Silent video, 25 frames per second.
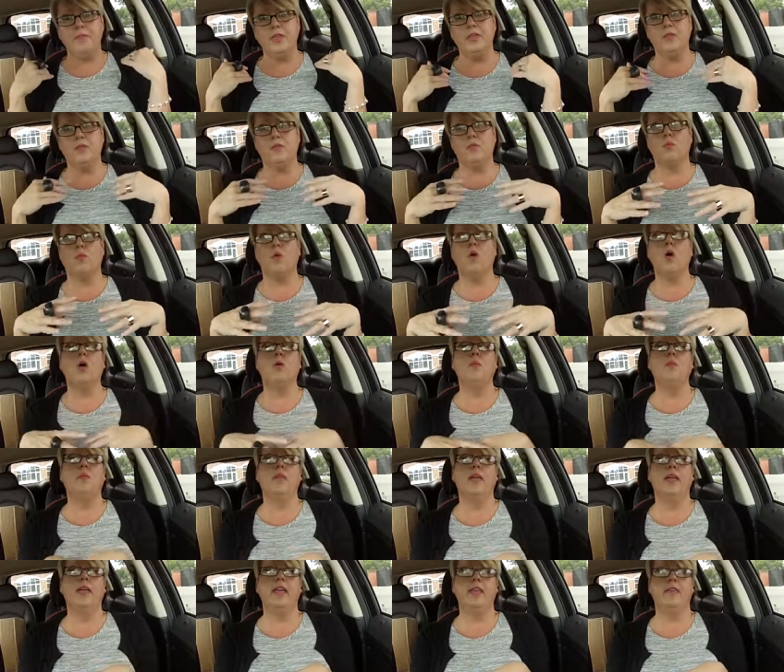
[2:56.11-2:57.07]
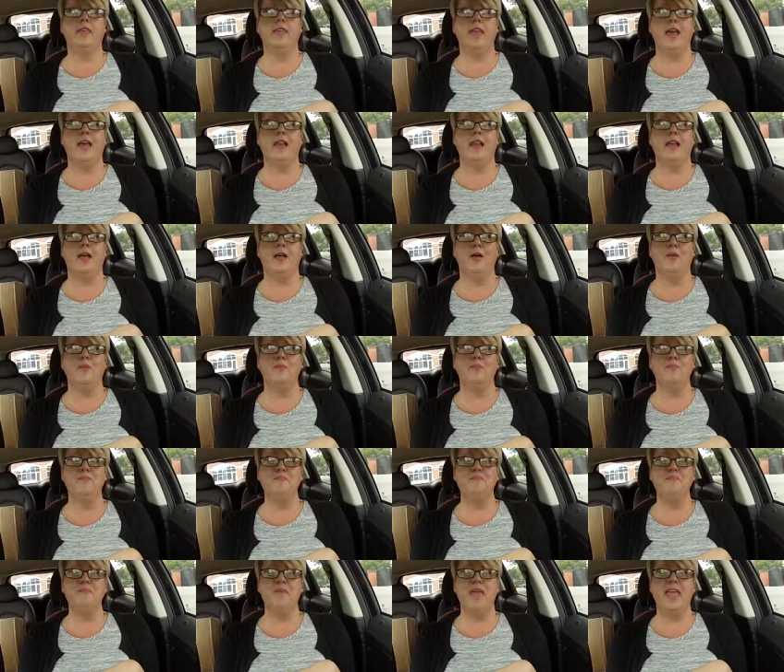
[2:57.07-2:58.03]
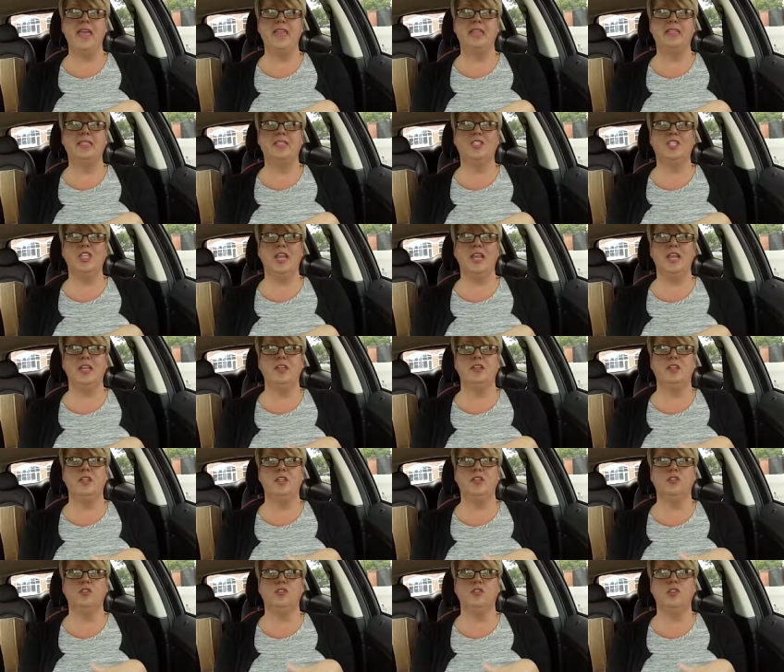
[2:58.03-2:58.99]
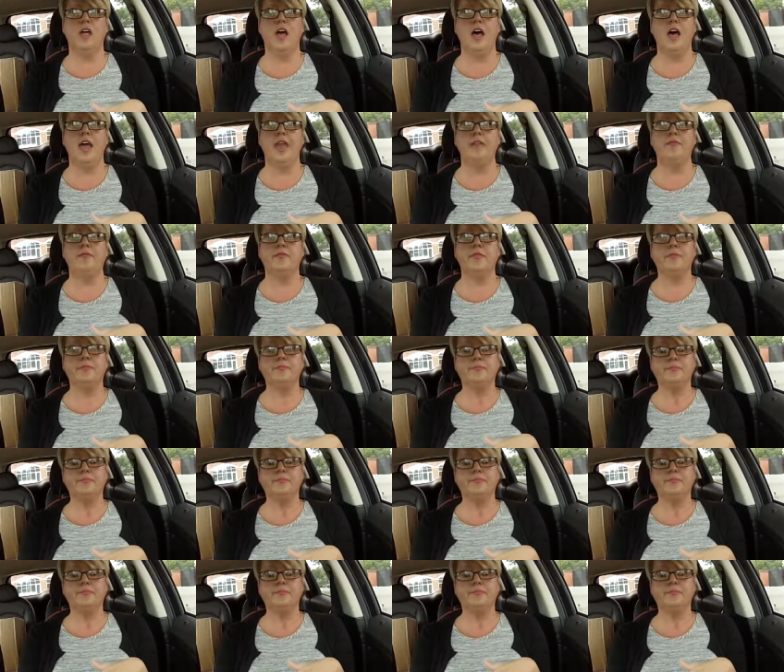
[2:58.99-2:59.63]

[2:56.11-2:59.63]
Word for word: be the role play that um, makes change in your life.